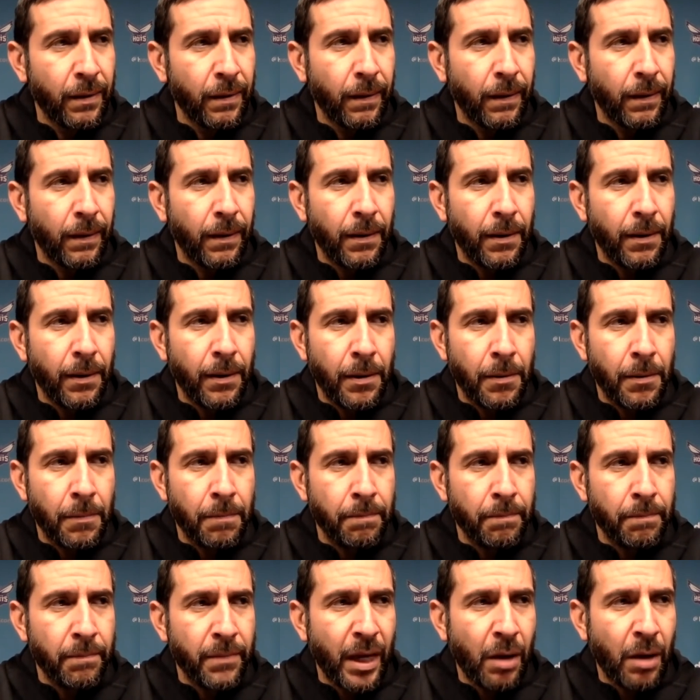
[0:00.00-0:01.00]

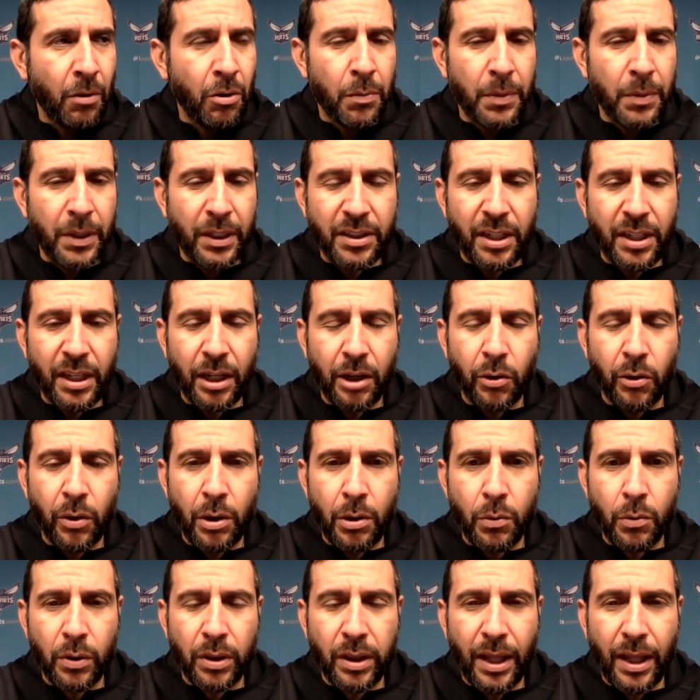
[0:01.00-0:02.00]
Um, I want to be
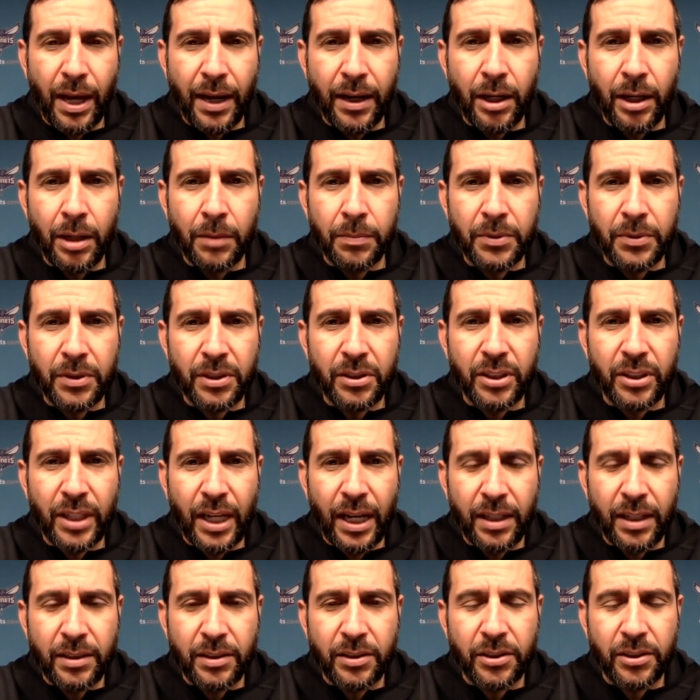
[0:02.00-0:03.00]
tinkering with lineups,
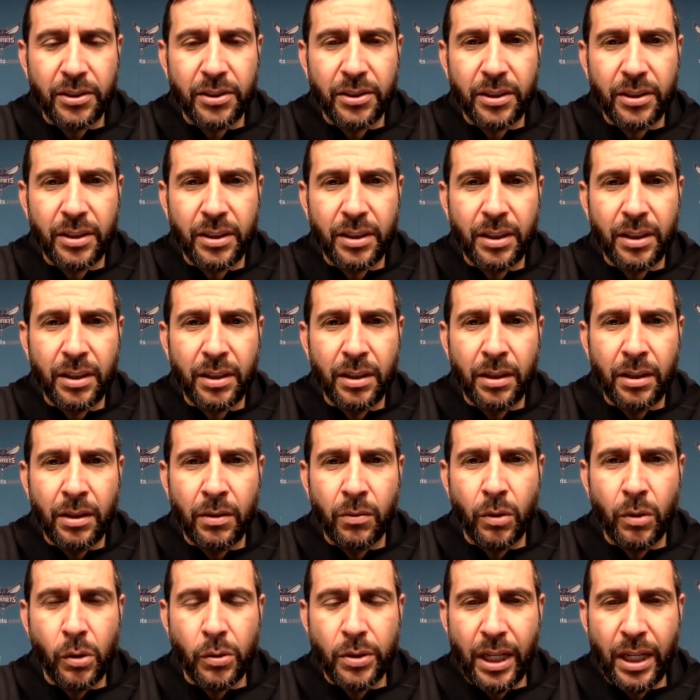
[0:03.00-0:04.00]
sets,
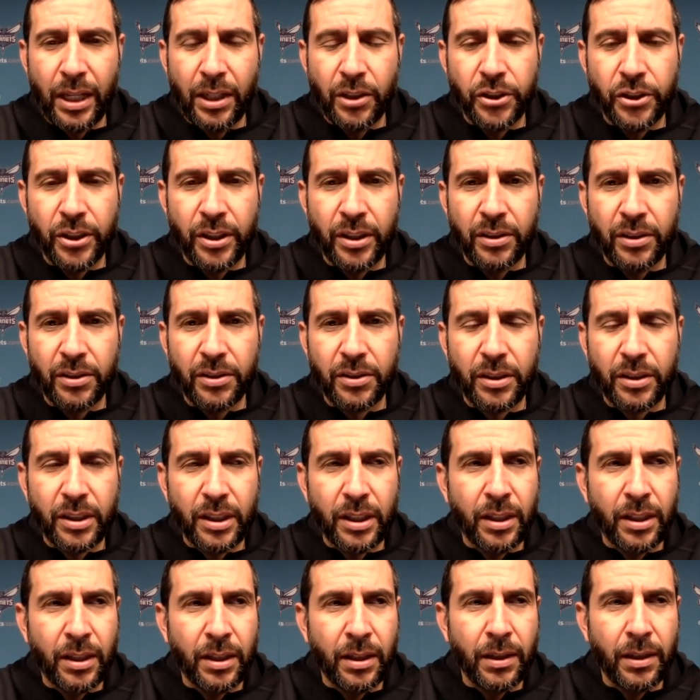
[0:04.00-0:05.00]
rotations.
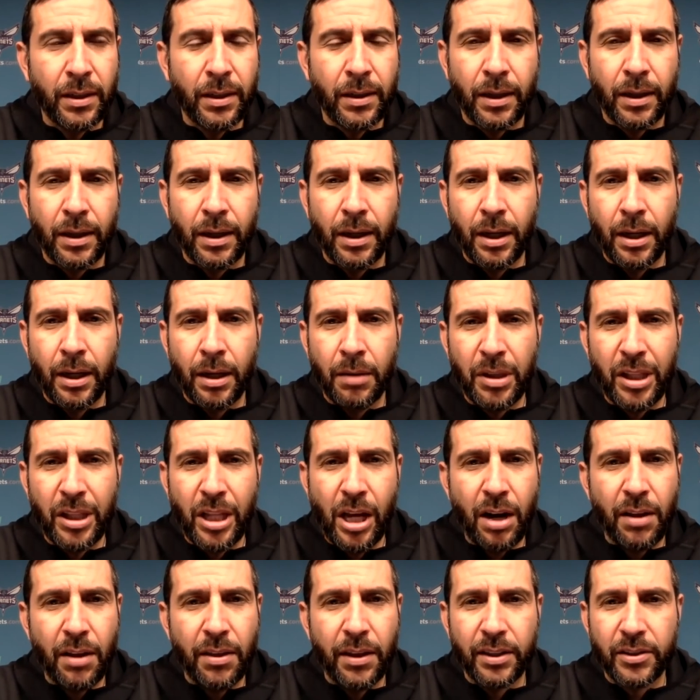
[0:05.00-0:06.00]
Um, a
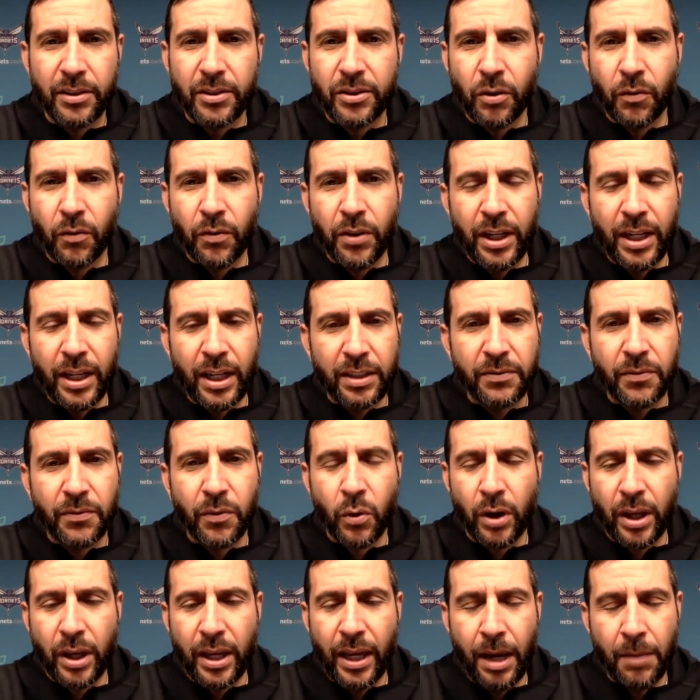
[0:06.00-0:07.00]
lot of this over the next
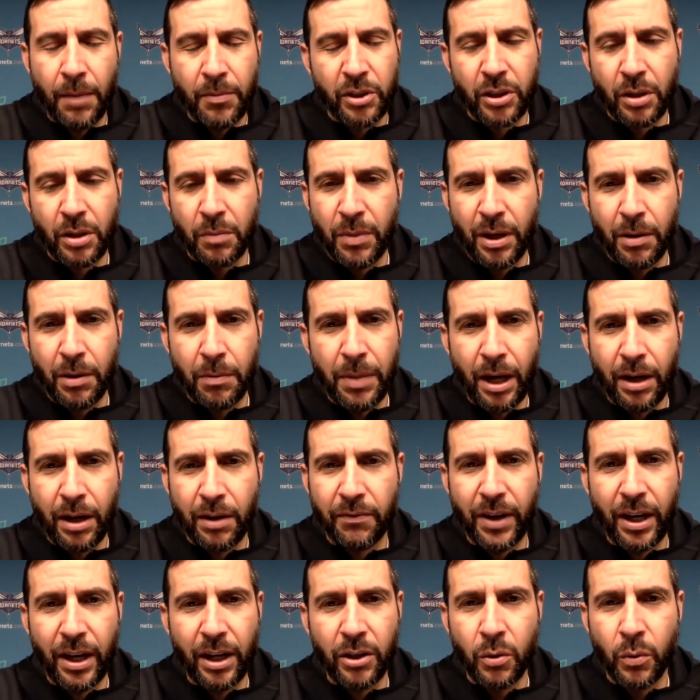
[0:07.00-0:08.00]
four games is going to be about
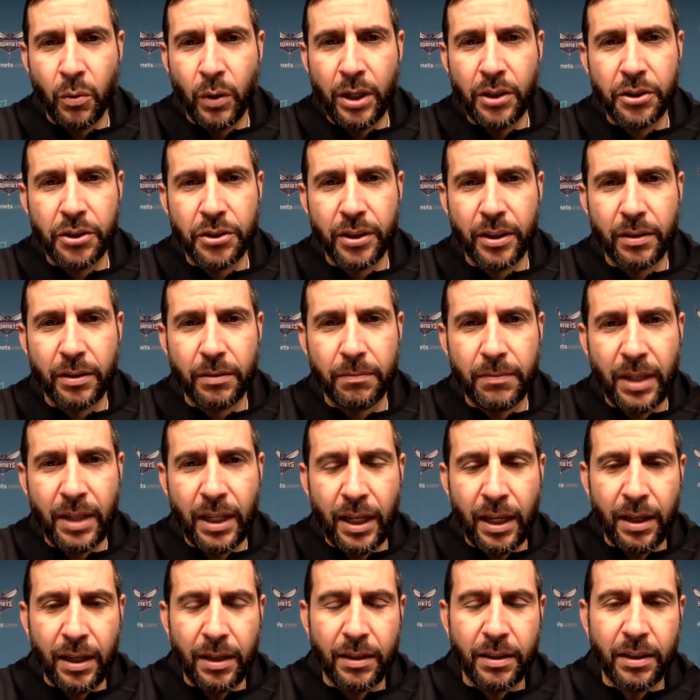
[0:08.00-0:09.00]
evaluation.
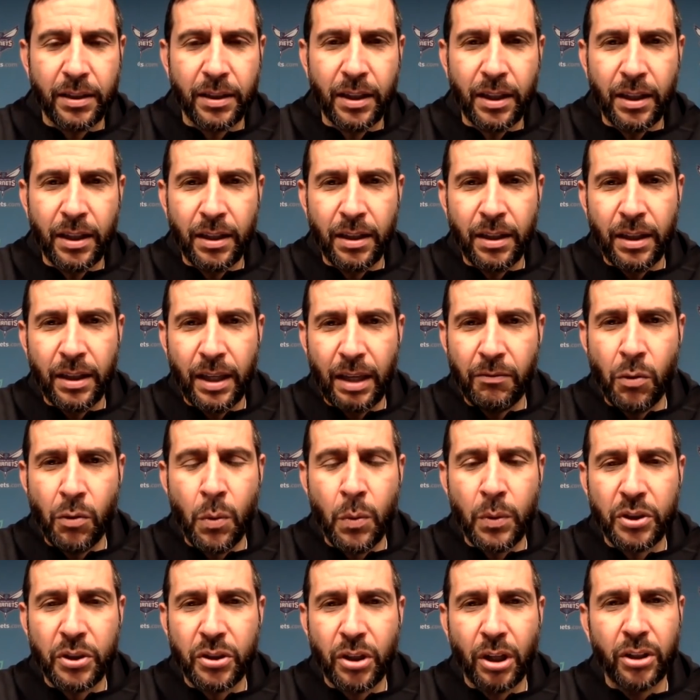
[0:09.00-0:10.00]
And even
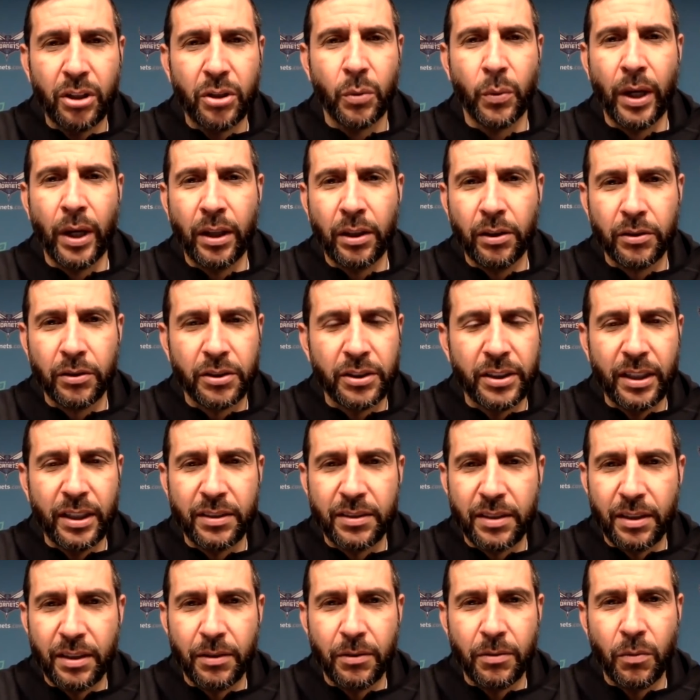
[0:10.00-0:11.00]
when we start the regular
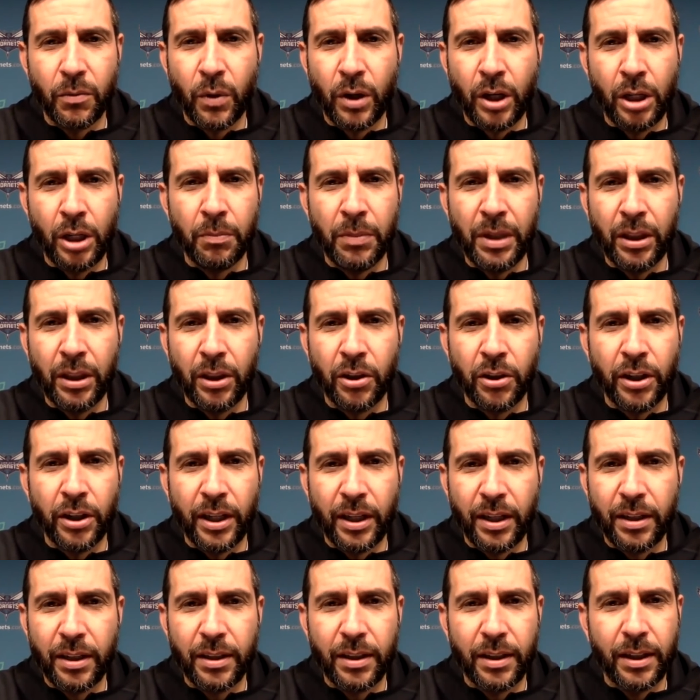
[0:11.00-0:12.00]
season, we're going to be
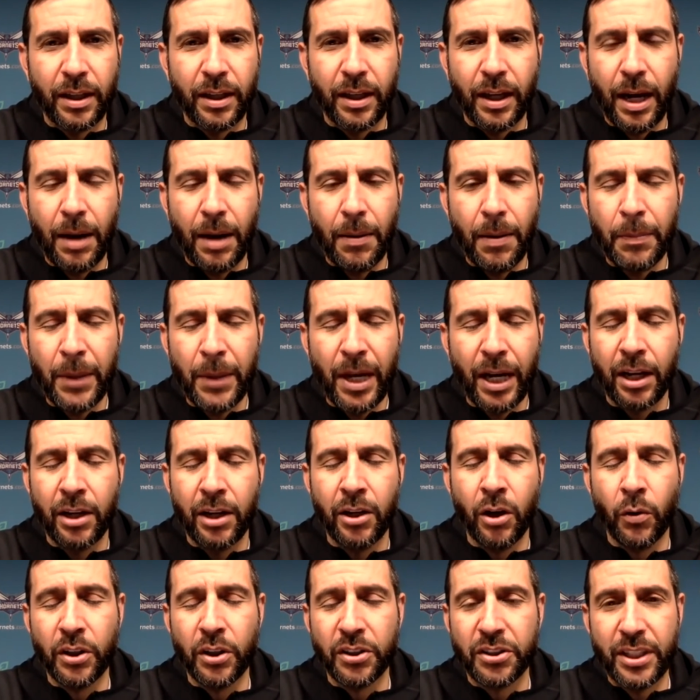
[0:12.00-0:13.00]
learning. I, I'm not going
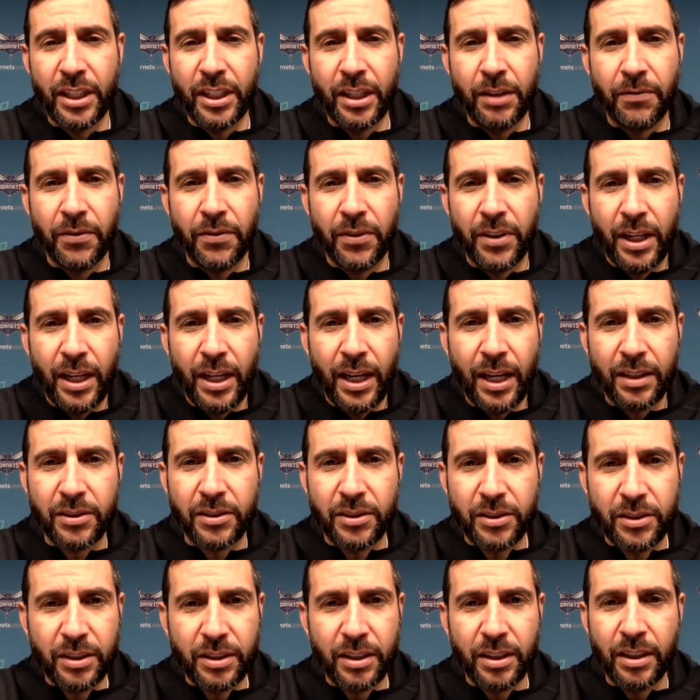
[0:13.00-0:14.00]
to know this team for the
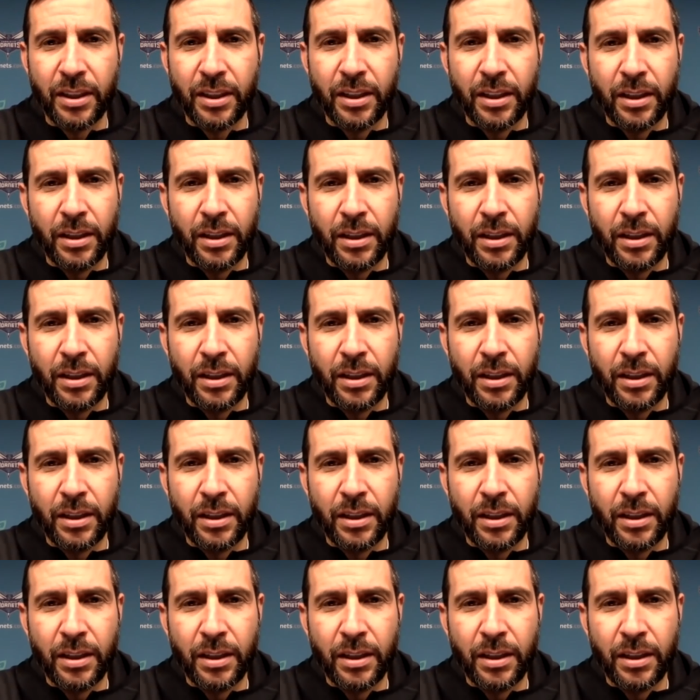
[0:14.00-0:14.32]
next,